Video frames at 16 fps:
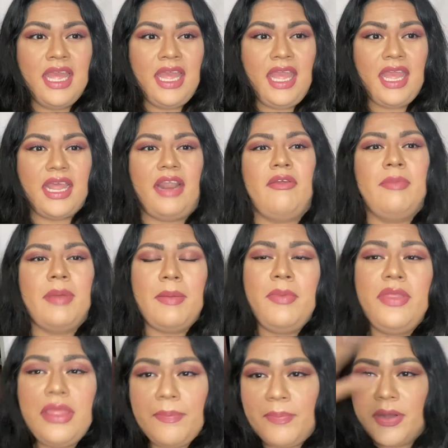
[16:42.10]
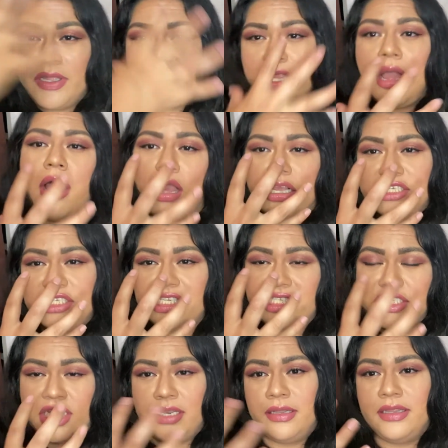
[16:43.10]
And I remember they put the
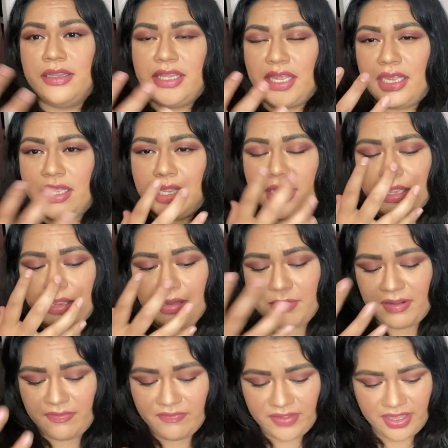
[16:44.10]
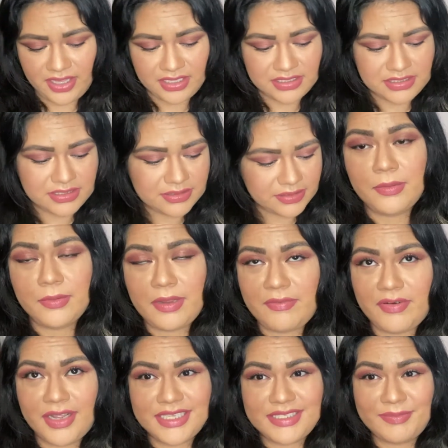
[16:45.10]
oxygen thing in my face. I
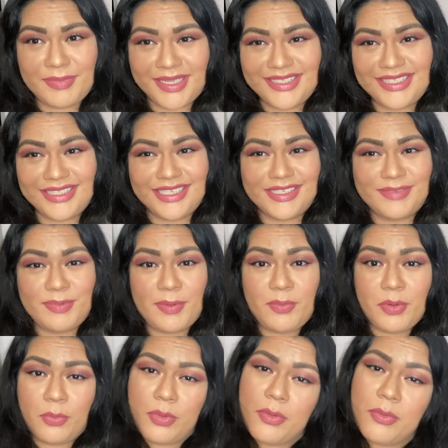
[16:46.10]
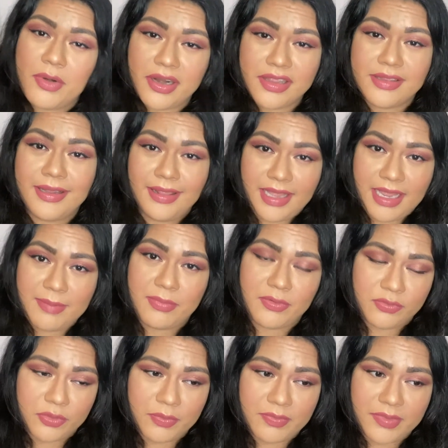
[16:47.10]
forgot to mention this, but when we were in the labor
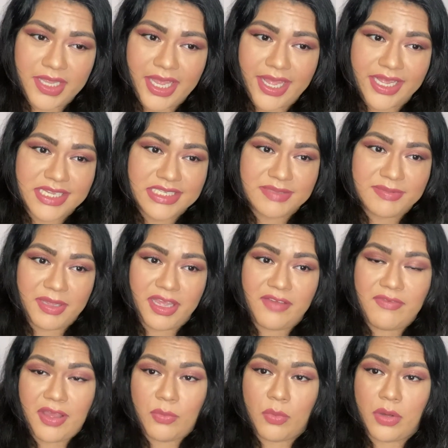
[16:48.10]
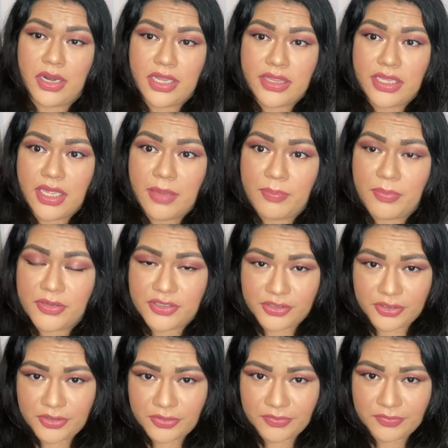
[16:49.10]
room, they asked me if I wanted the
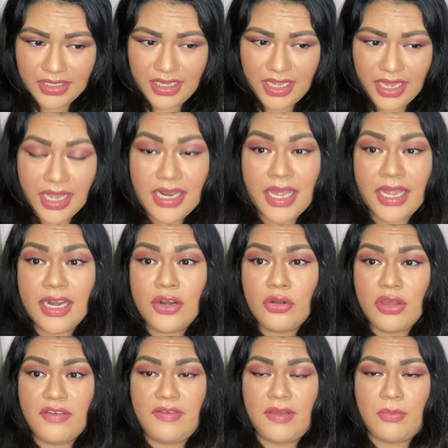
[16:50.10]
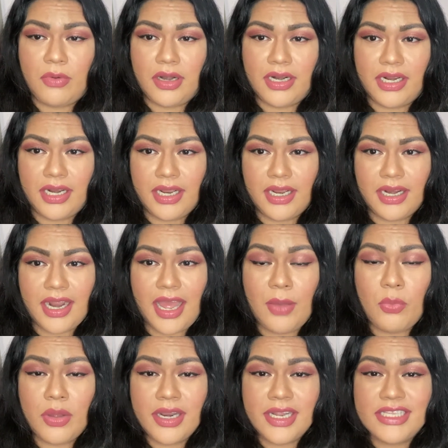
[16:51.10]
epidural. And I didn't know if I wanted it. I
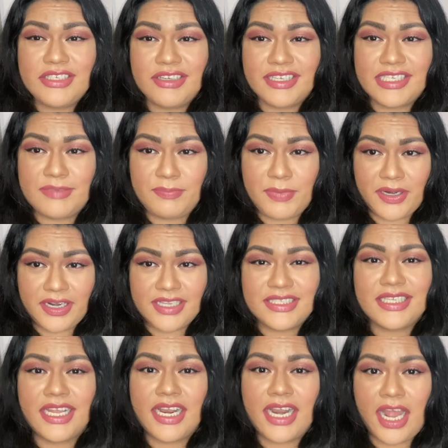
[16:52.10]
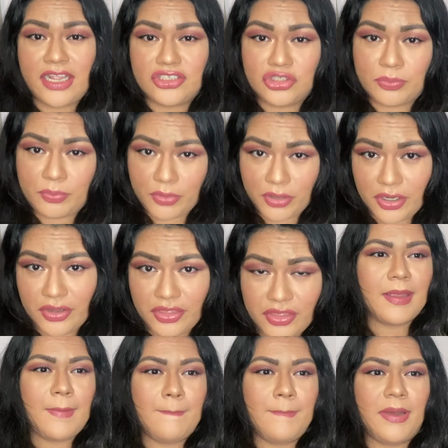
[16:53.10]
wanted to experience natural
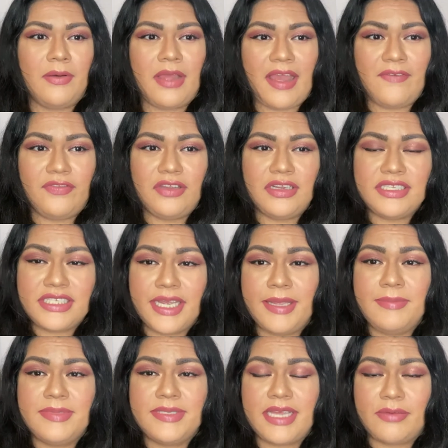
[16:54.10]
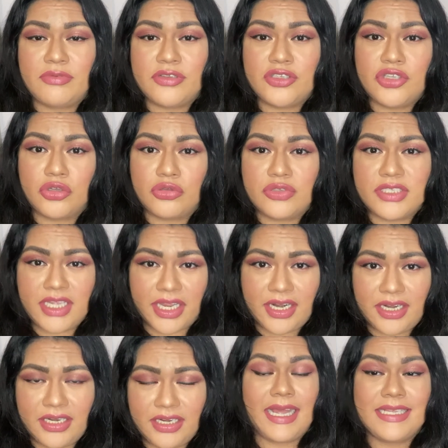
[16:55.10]
birth. But after James, I was so
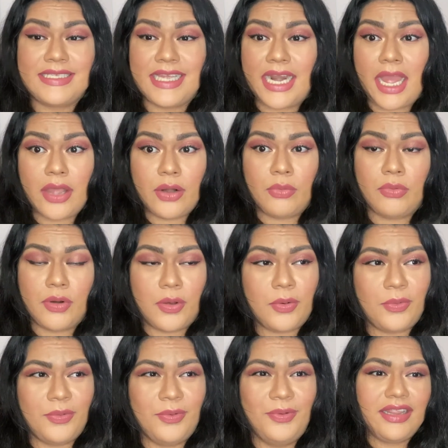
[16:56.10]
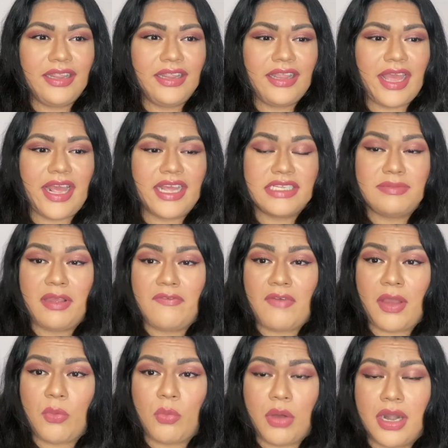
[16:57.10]
scared. I said, I don't know. They asked me if
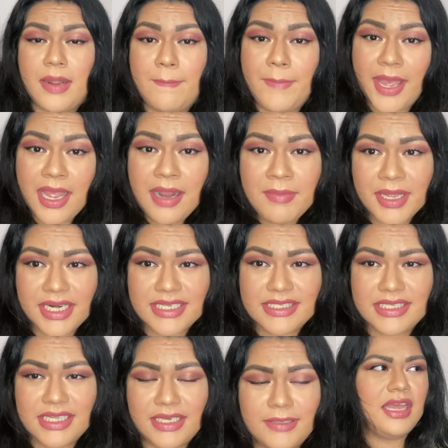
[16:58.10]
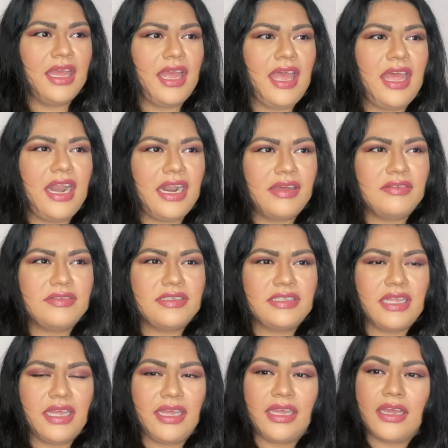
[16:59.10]
I wanted pain medicine. And I
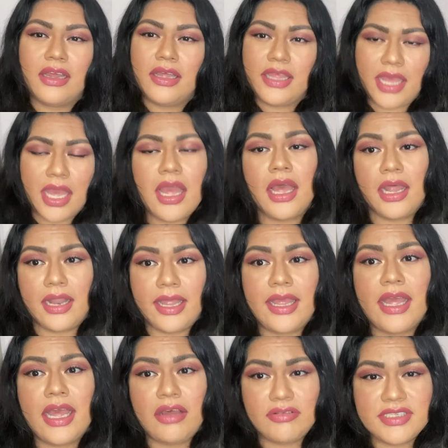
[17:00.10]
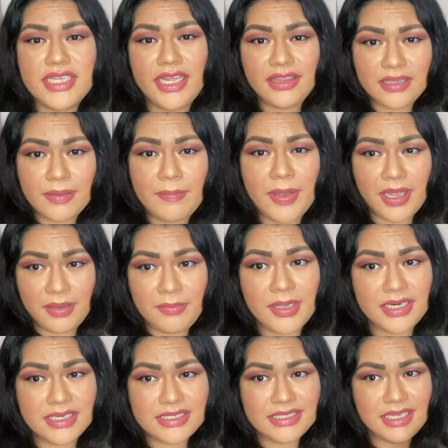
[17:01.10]
was like, yeah, like I'll take the pain
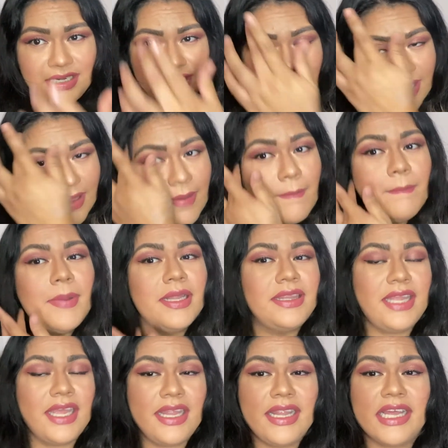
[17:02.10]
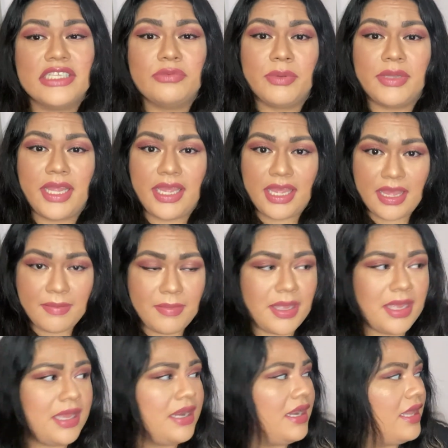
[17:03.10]
medicine. But then that's when they came
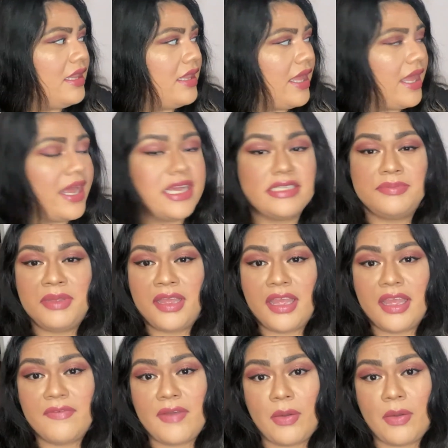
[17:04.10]
in and they asked me if I